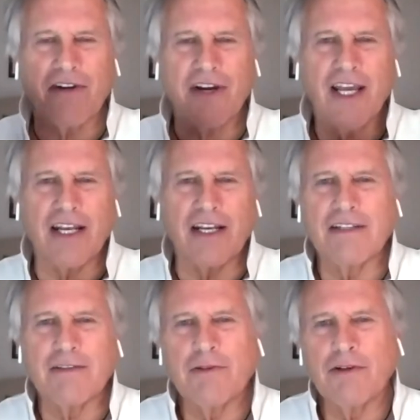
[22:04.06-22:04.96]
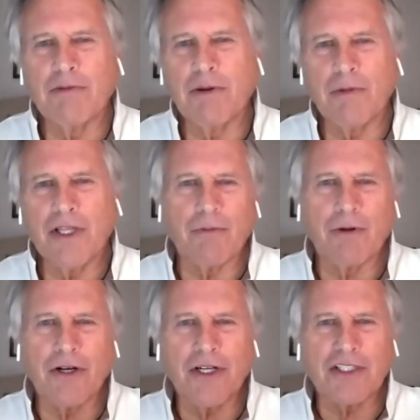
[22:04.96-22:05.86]
forget who we really
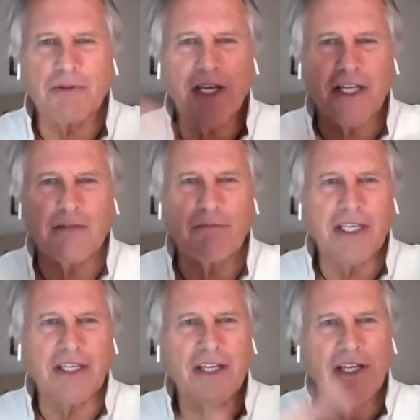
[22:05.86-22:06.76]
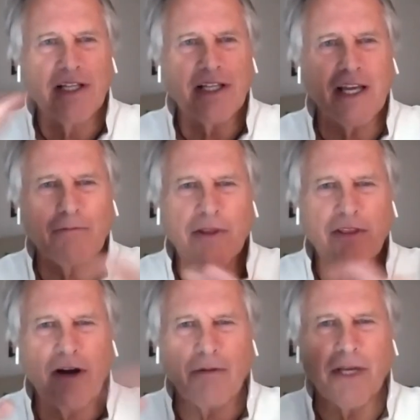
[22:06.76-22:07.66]
were because we had to be like we
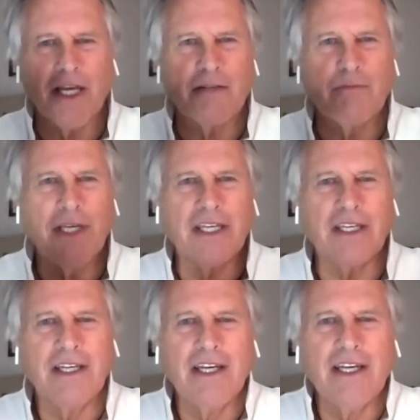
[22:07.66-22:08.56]
thought we had to be.